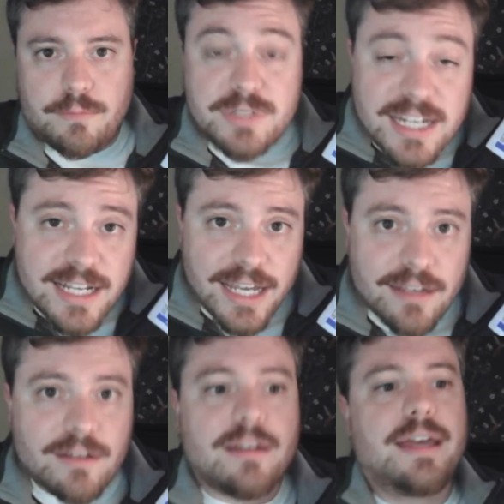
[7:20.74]

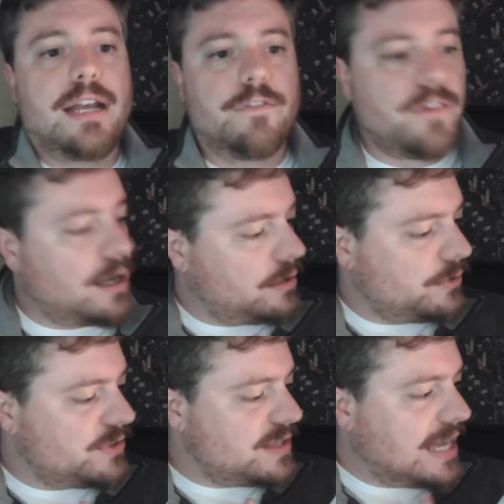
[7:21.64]
D-Day, and it
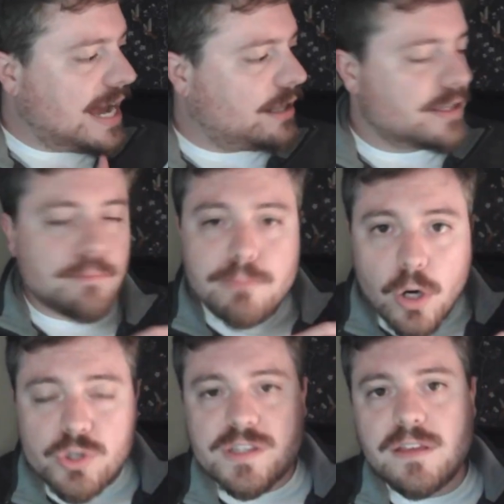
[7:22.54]
follows the Allies,
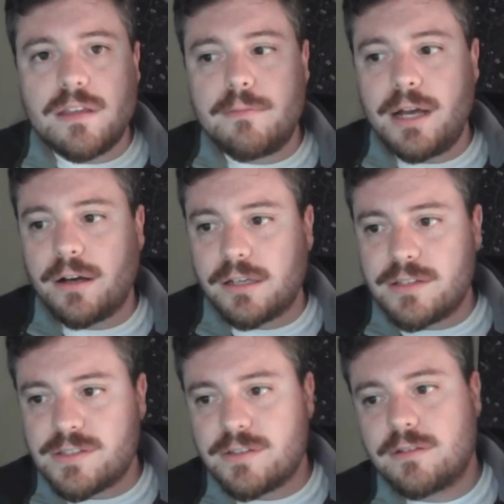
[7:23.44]
mostly the
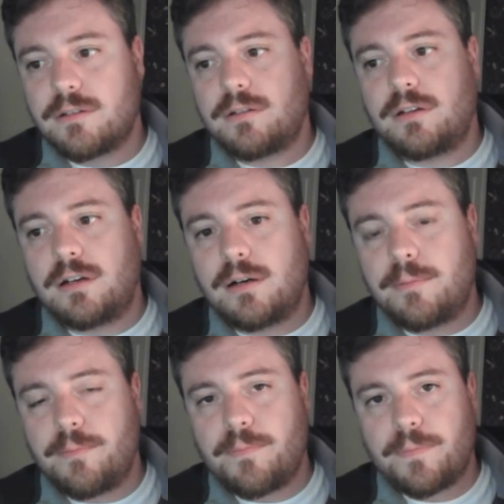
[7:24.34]
Americans,
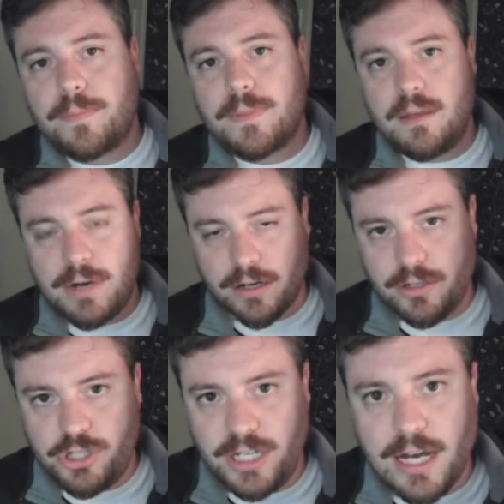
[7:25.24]
the
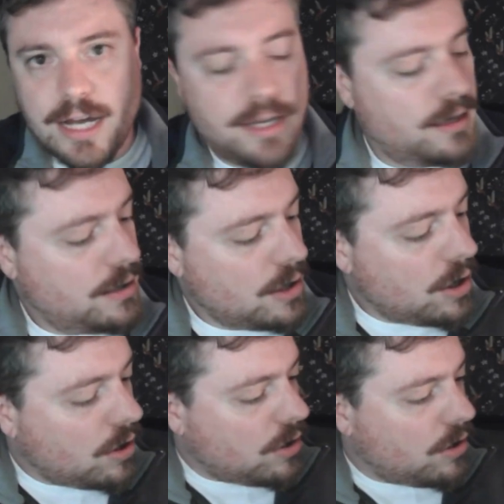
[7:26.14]
American GI,
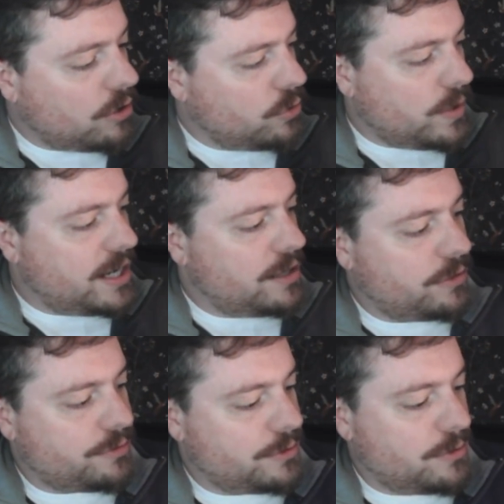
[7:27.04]
all the way
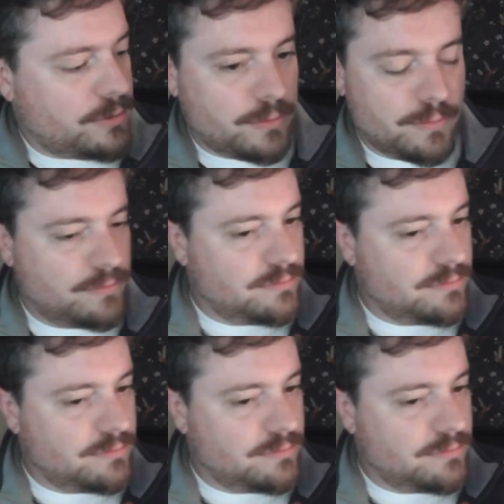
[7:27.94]
through,